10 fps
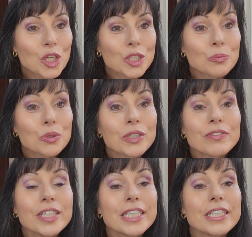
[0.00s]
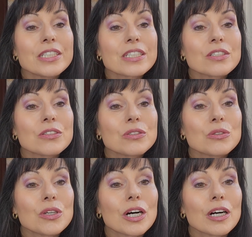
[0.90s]
Briefly, just
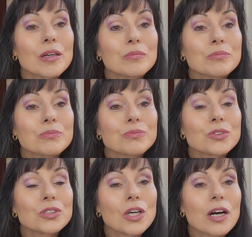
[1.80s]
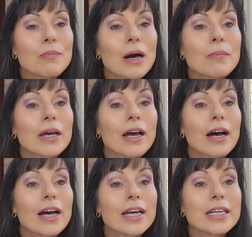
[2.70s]
to talk about my
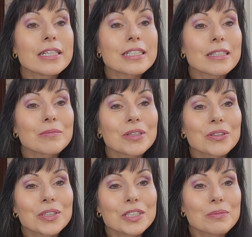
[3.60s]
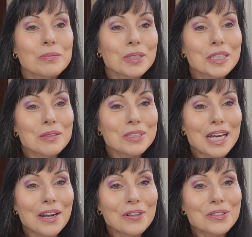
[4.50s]
eyes, and I'm not going to be putting up
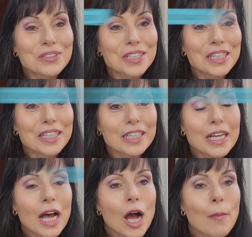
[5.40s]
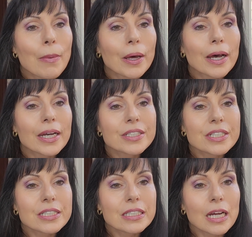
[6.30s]
shadows or anything, but I
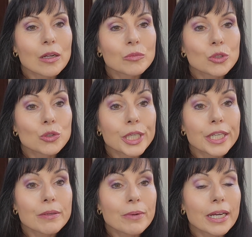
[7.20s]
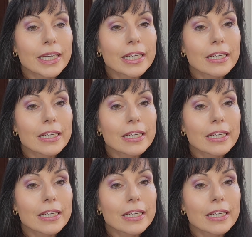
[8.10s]
just created my